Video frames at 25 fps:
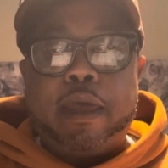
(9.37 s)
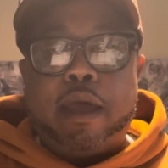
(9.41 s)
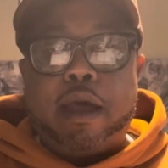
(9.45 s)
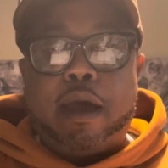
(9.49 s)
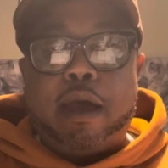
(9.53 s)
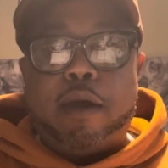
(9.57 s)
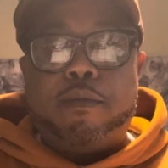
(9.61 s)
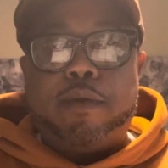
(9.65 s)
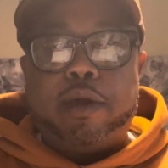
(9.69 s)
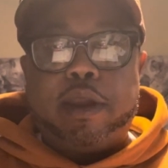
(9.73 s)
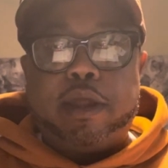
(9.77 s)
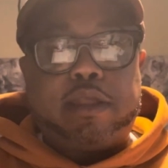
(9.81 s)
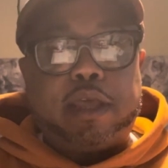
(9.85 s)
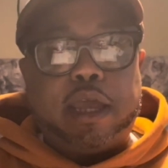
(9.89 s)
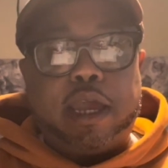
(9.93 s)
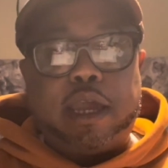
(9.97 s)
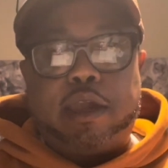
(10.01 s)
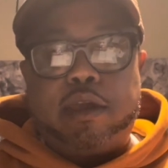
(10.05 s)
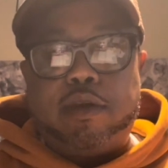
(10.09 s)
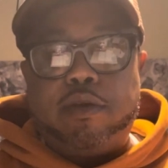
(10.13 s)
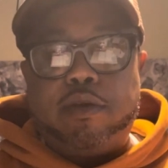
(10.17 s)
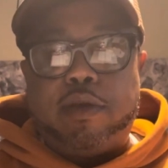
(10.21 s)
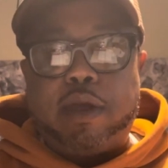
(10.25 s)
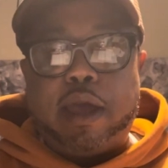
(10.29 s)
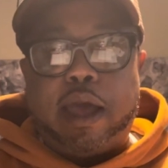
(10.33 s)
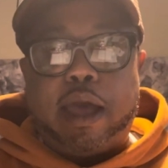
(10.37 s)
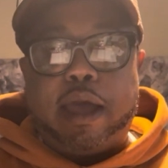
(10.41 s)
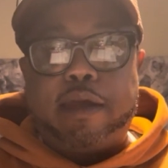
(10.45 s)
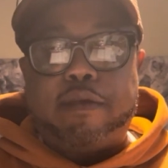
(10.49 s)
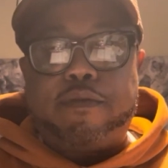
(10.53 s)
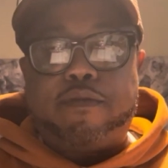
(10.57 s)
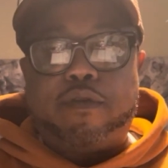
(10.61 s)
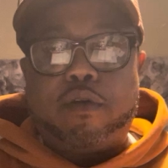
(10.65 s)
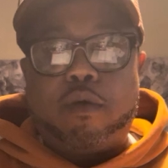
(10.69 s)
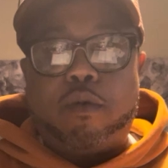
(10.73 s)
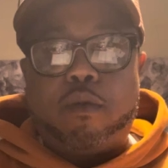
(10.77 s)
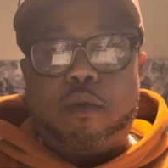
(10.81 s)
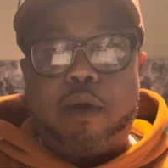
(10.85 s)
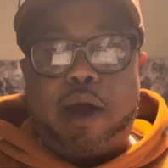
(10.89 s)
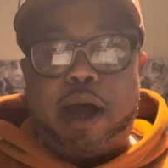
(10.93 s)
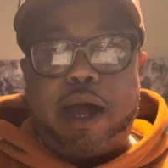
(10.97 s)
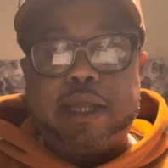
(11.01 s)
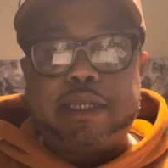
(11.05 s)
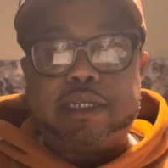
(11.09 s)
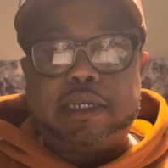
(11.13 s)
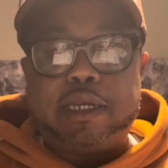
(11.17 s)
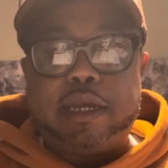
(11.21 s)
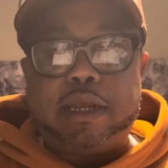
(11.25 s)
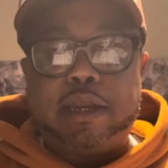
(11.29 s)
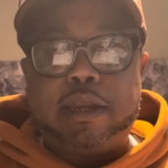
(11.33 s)
I want to thank you guys for
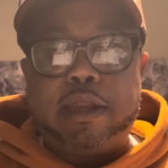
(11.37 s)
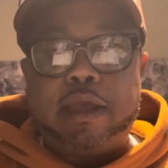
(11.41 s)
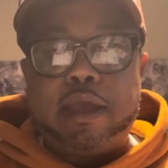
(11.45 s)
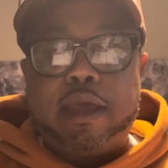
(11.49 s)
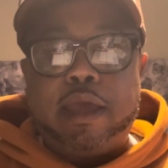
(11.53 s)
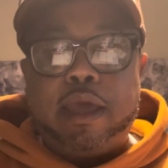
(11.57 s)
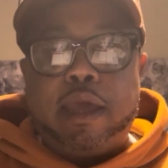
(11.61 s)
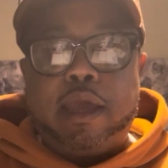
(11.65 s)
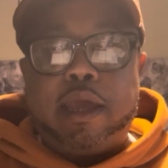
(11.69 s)
watching.